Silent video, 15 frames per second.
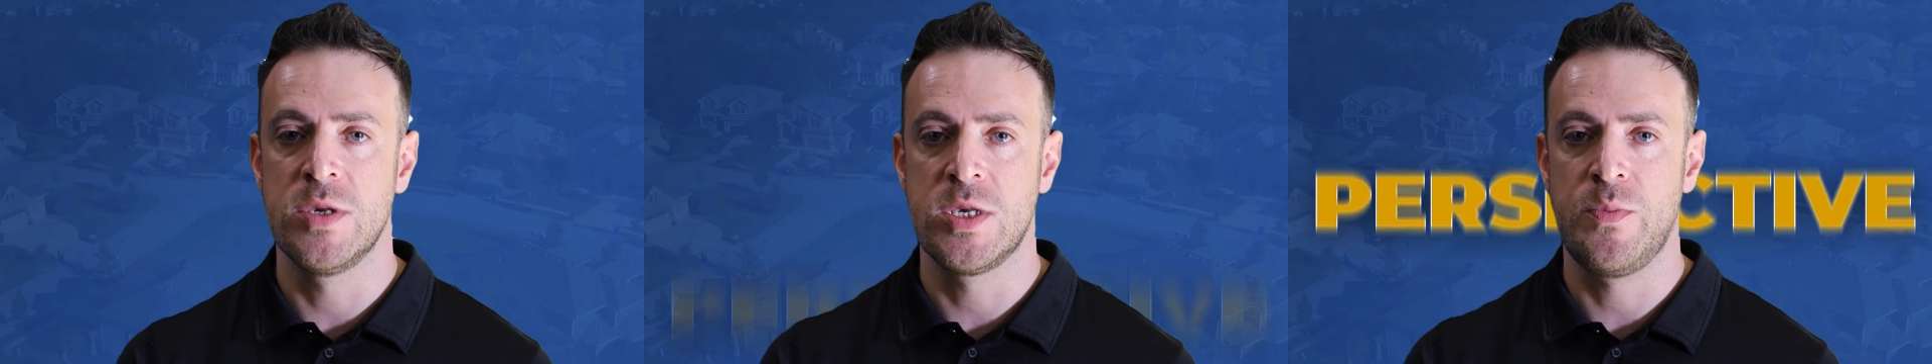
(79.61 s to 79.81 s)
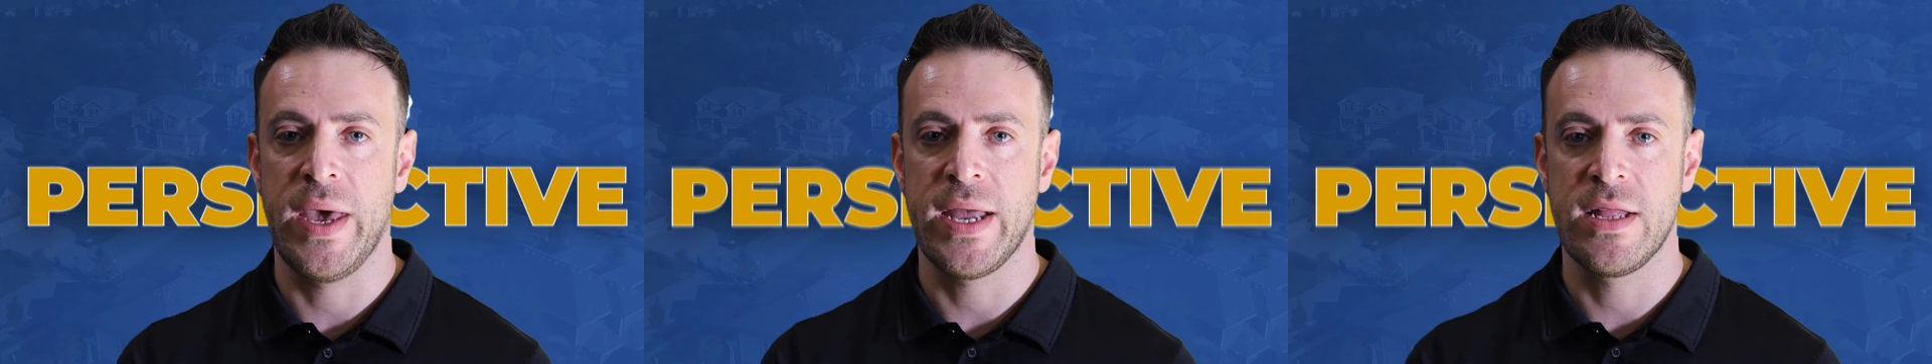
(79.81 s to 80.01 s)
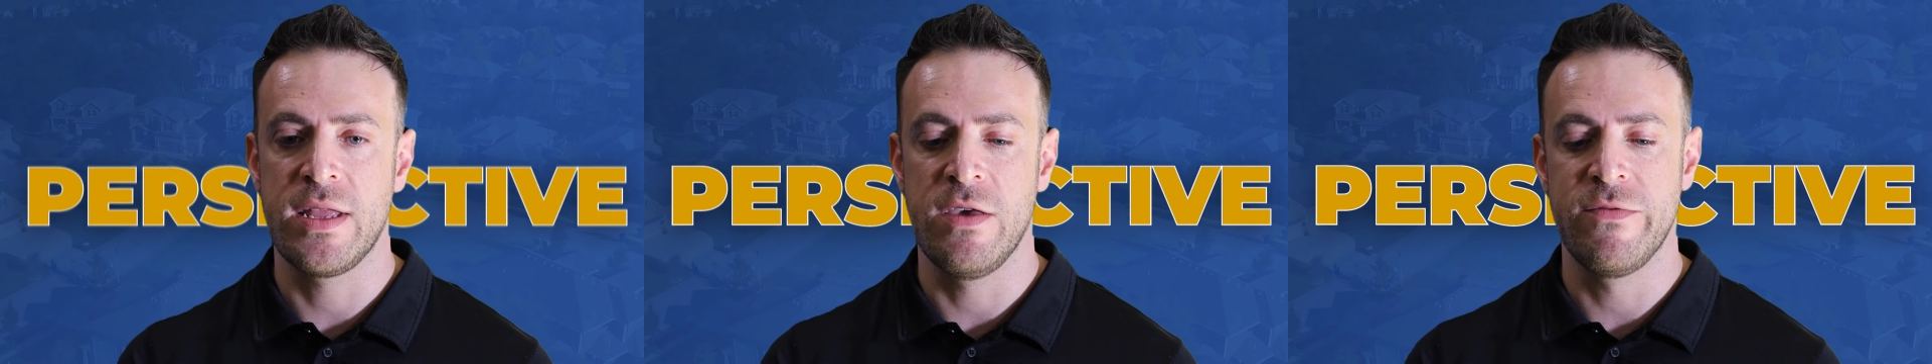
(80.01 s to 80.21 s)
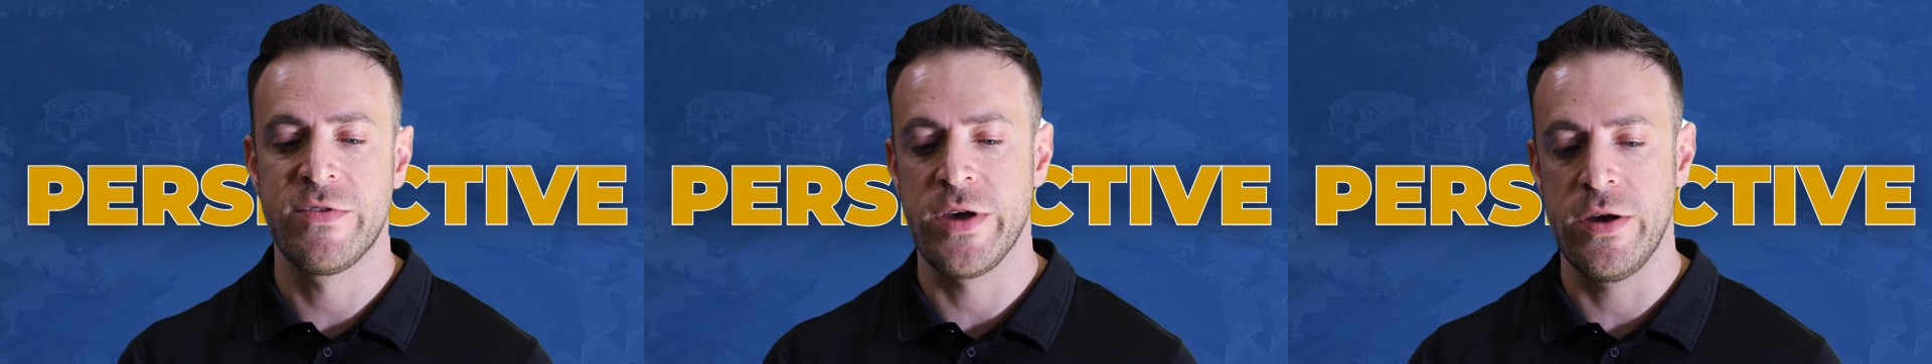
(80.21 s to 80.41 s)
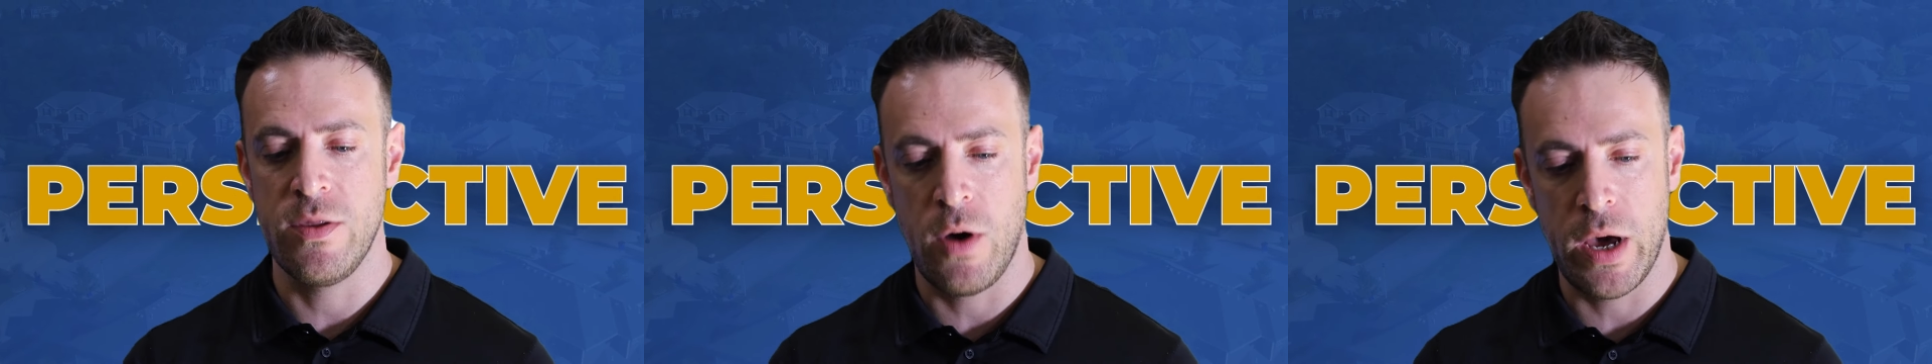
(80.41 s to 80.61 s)
perspective.
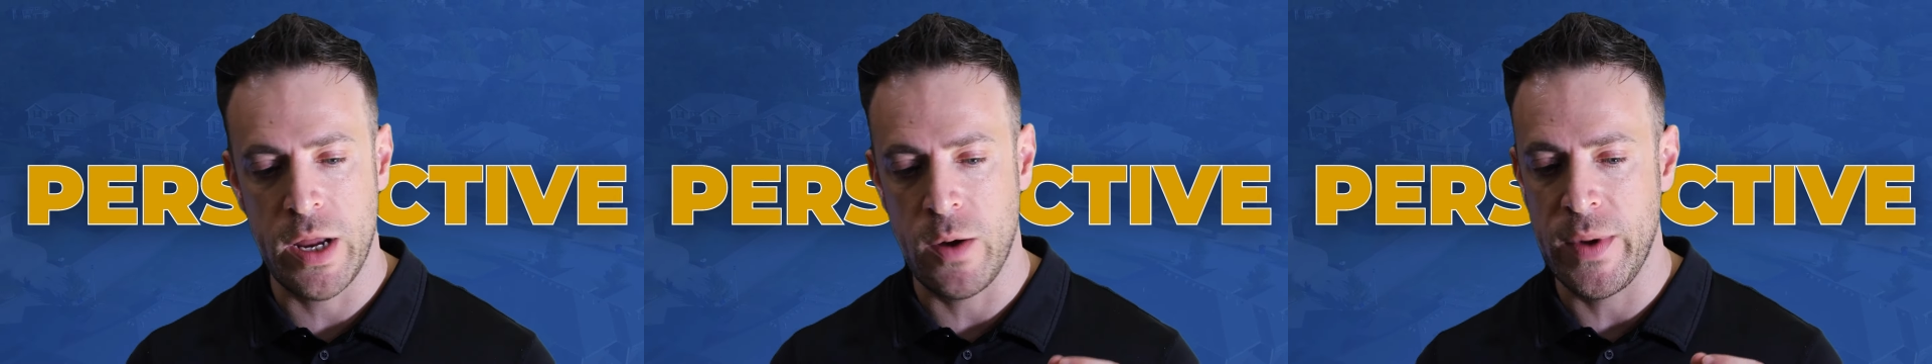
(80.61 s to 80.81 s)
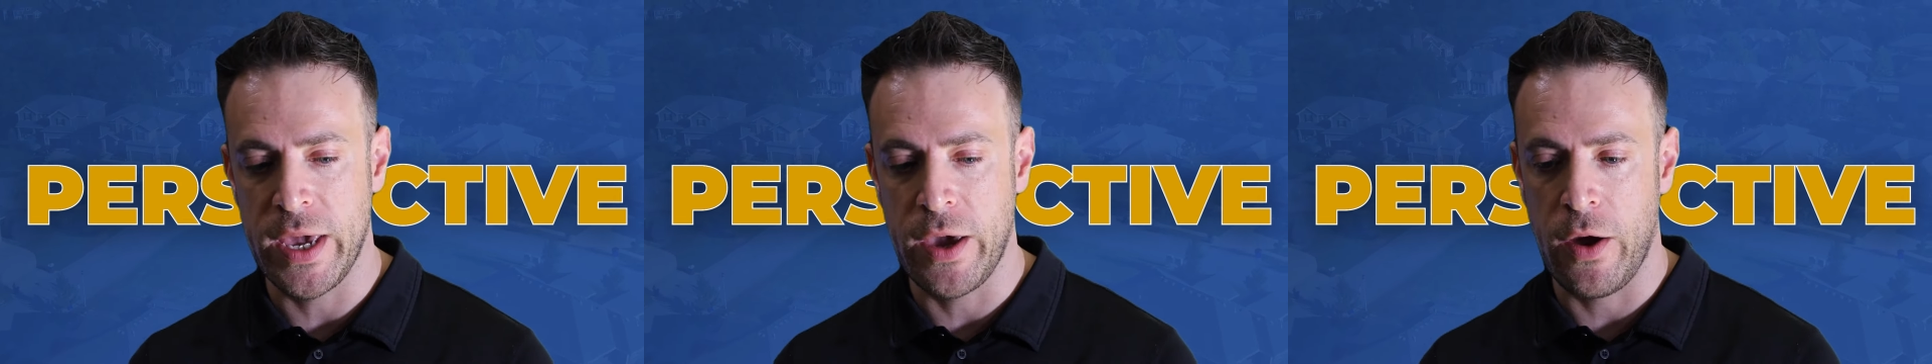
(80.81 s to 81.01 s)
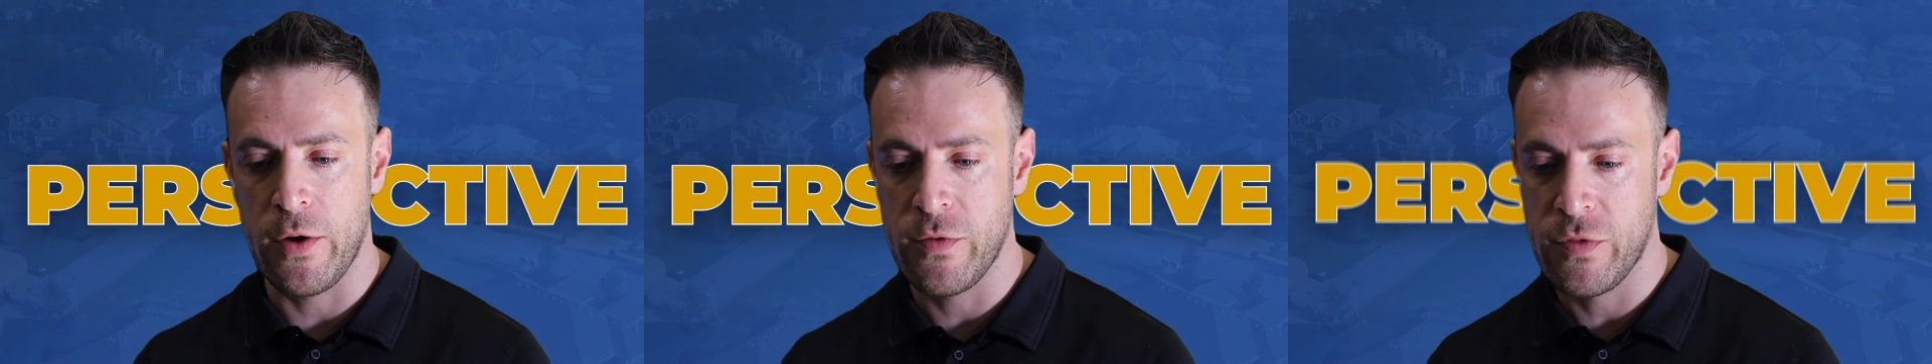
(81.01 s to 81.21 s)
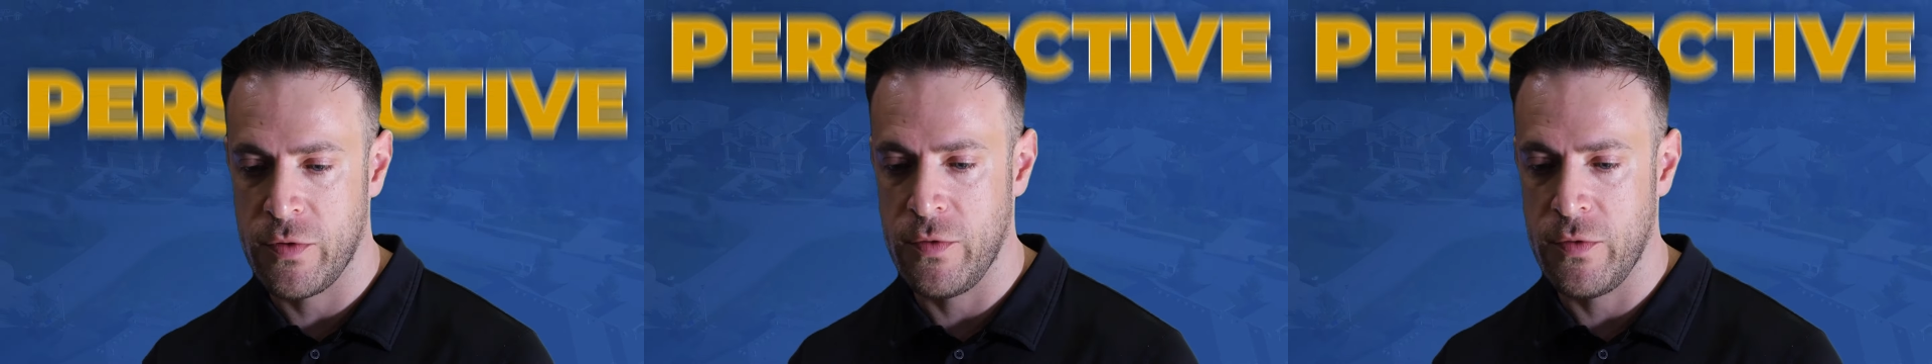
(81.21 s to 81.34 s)
So why don't we go